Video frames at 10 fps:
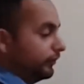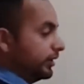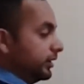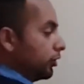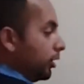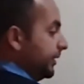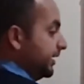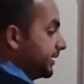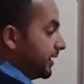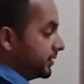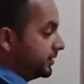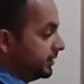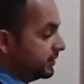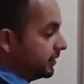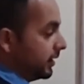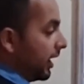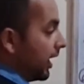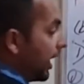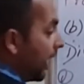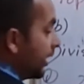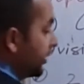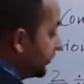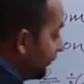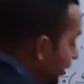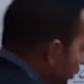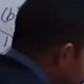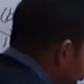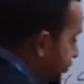We will copy it as it is and we are going to